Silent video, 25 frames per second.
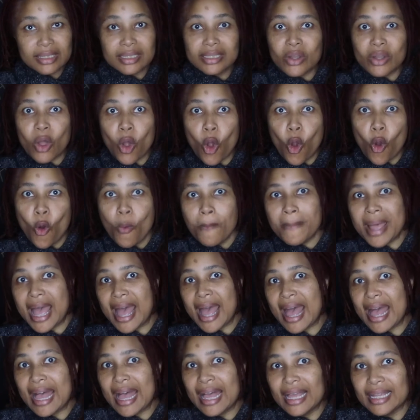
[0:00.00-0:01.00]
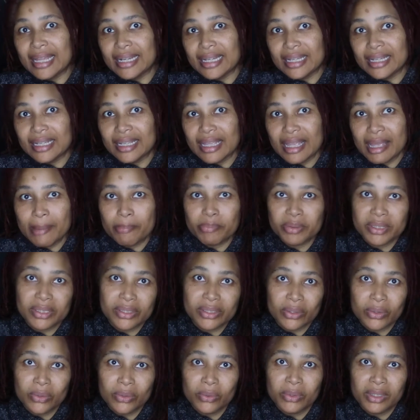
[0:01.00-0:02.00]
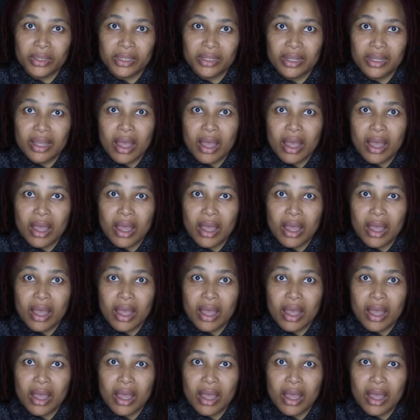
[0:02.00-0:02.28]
is an OMAD episode.